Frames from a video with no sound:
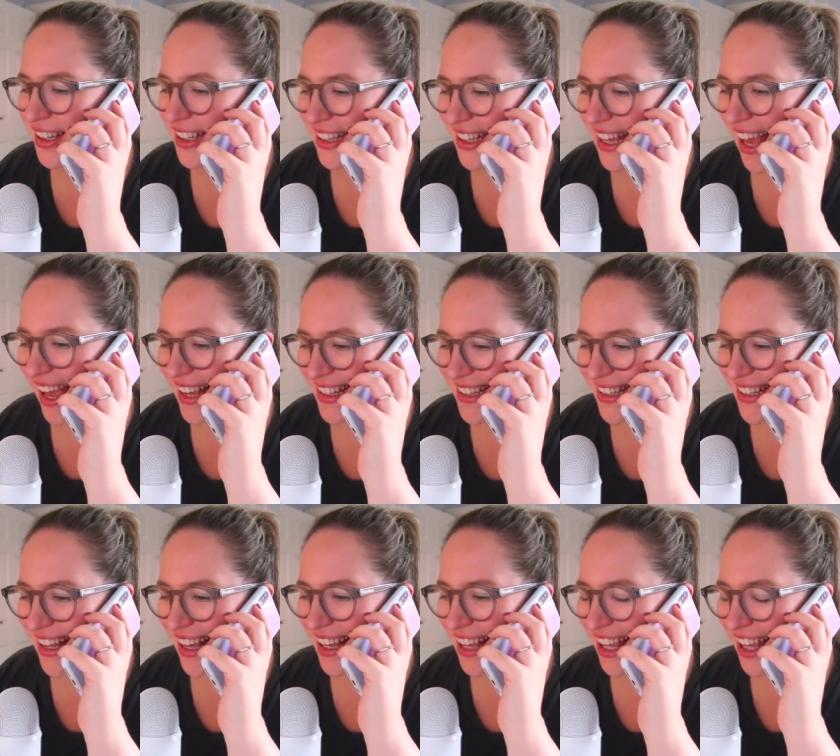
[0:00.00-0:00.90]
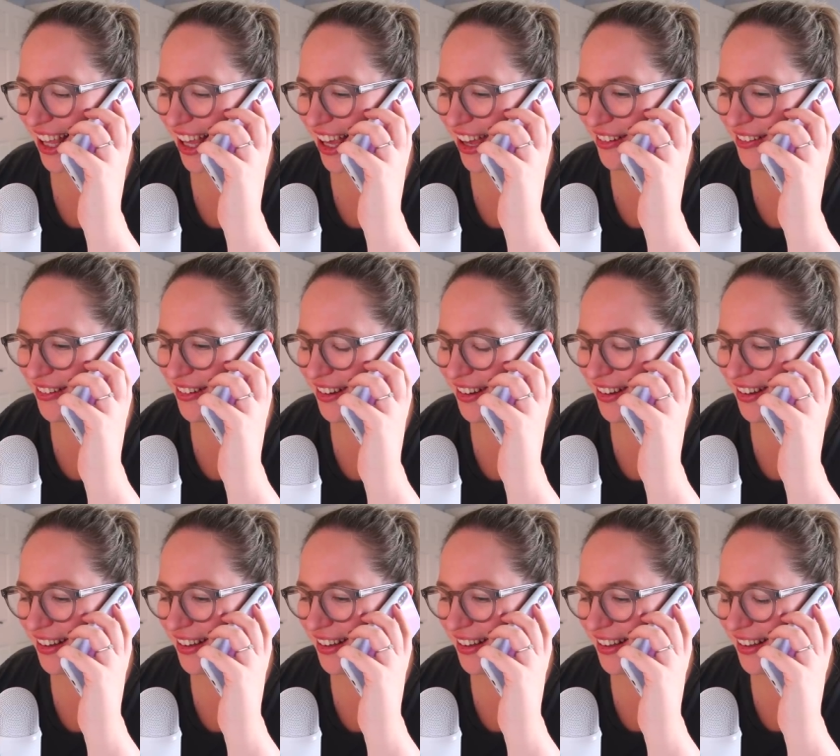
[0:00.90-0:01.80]
Yes, thank you.
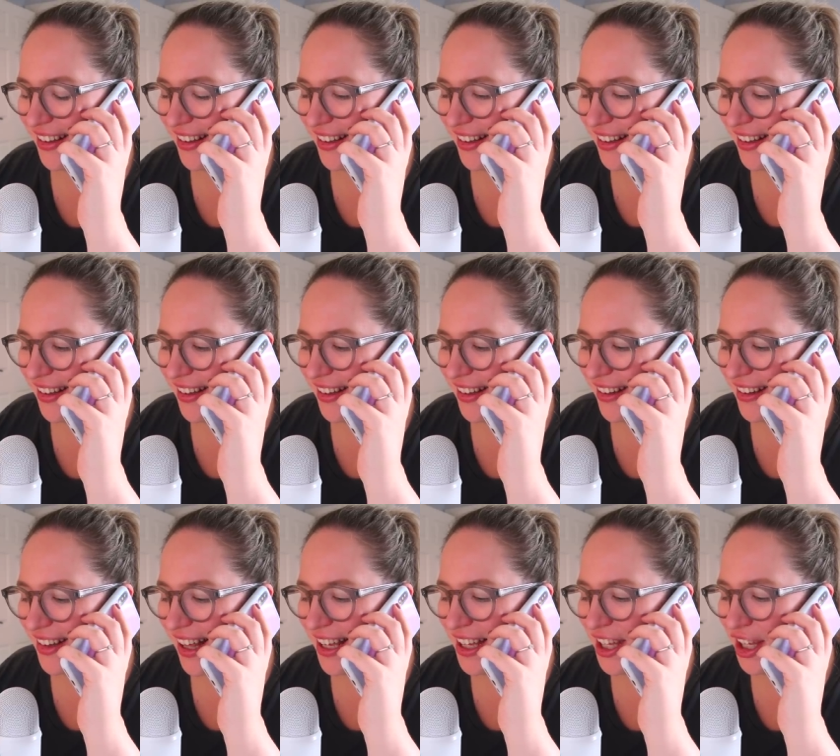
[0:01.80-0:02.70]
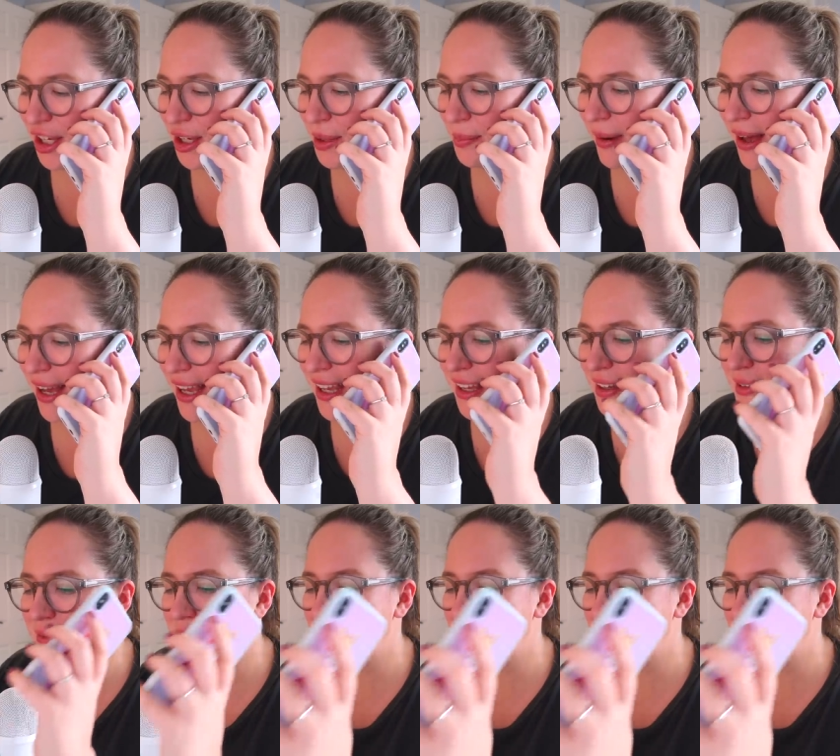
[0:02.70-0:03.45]
Thank you, bye.